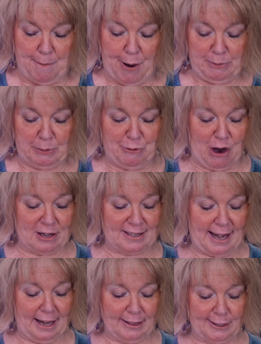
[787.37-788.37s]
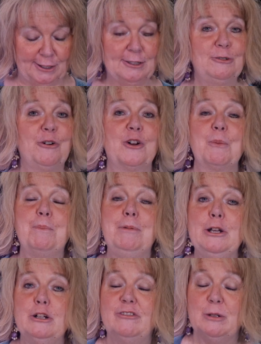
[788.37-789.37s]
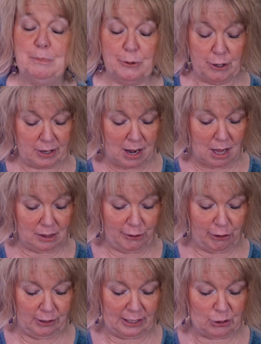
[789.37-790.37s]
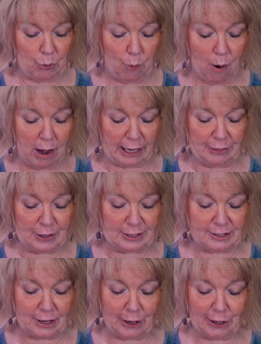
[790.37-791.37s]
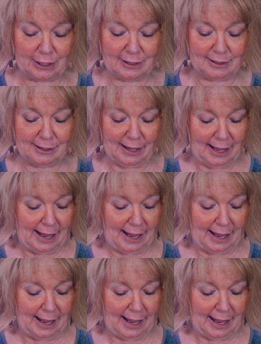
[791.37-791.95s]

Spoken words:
Barbara Brown Taylor wrote a beautiful book called Learning to Walk in the Dark.